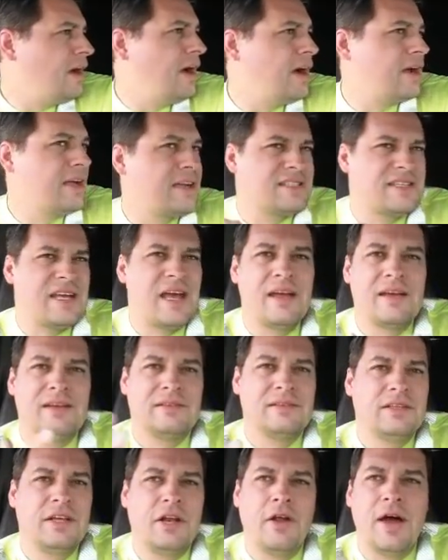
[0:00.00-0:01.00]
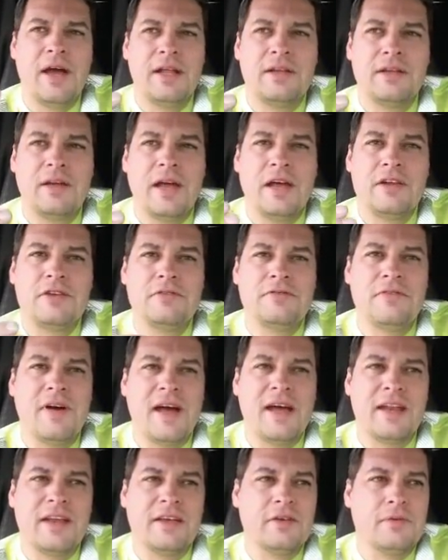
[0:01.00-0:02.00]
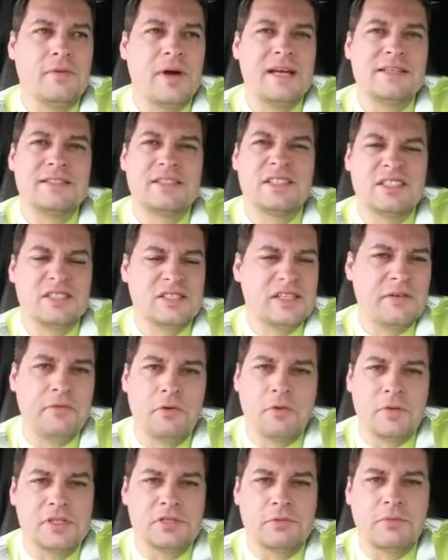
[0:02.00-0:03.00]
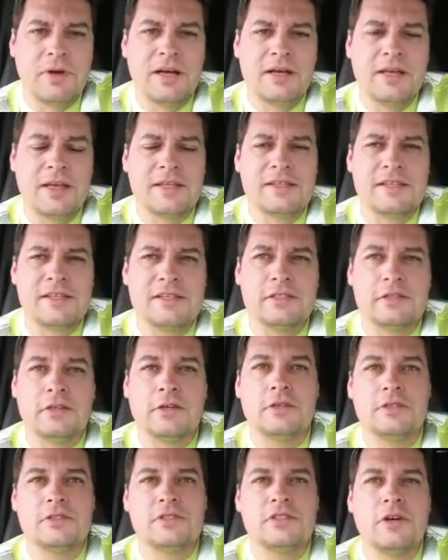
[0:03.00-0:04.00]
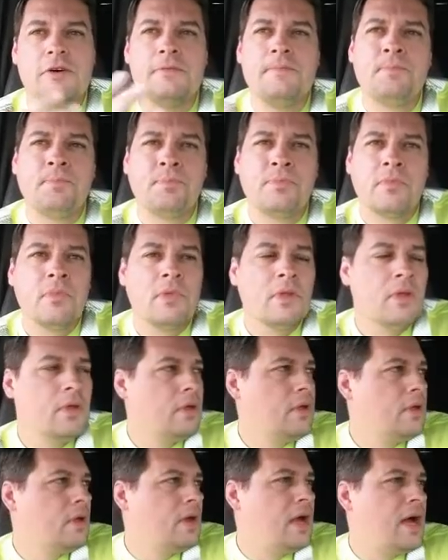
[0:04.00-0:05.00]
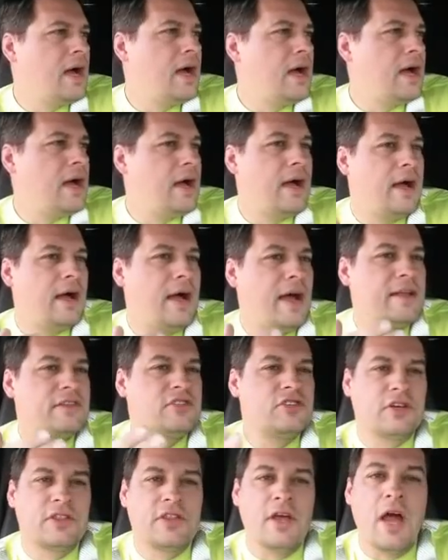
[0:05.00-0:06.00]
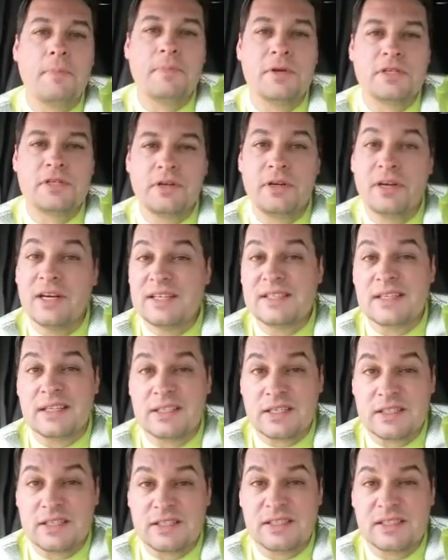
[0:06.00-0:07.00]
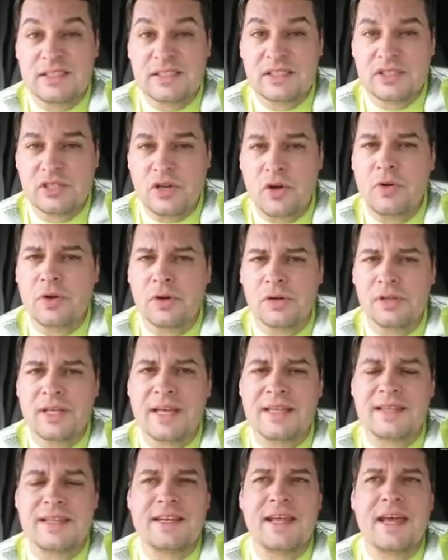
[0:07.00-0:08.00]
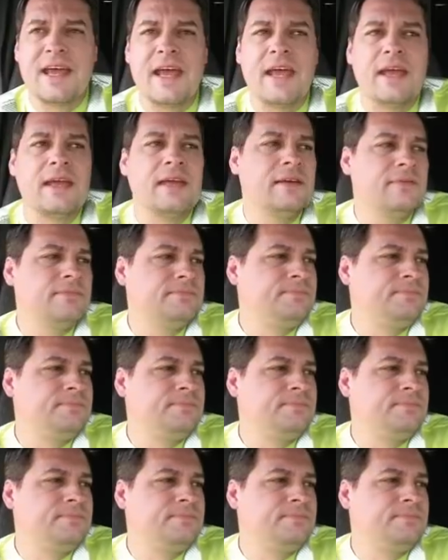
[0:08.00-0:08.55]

Because uh, I, you know, I, I do fine otherwise. It's just every once in a while you get these loads. So uh, I took the opportunity since it's so early in the day.